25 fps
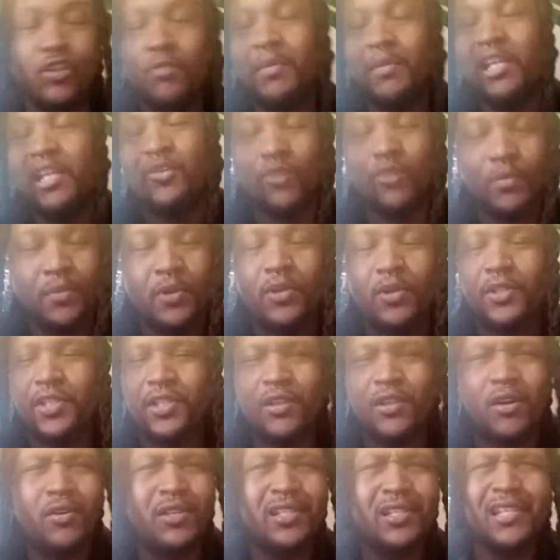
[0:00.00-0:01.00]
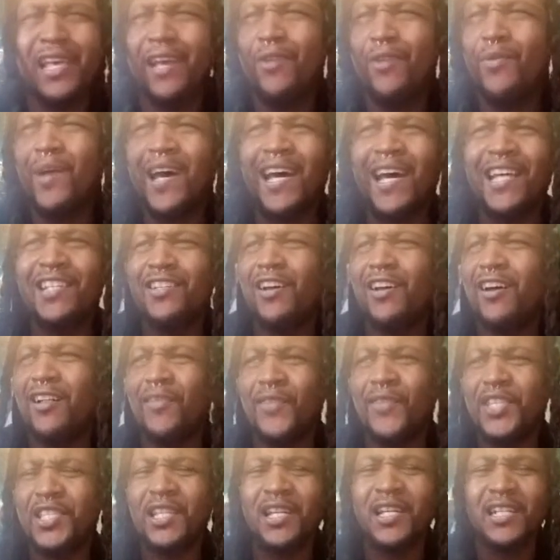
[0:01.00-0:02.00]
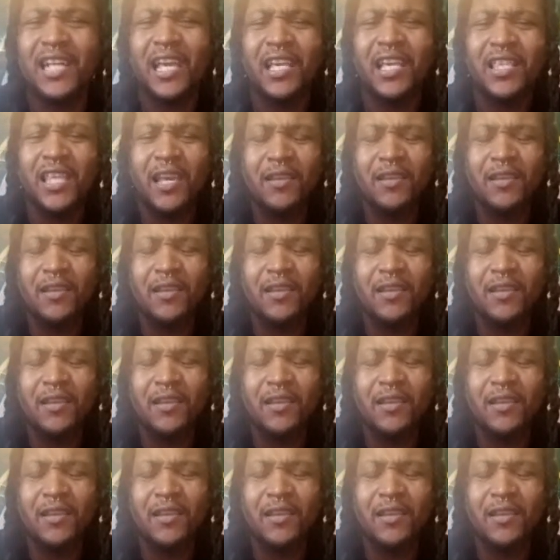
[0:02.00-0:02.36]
many reports though. It's like, why is all of a sudden they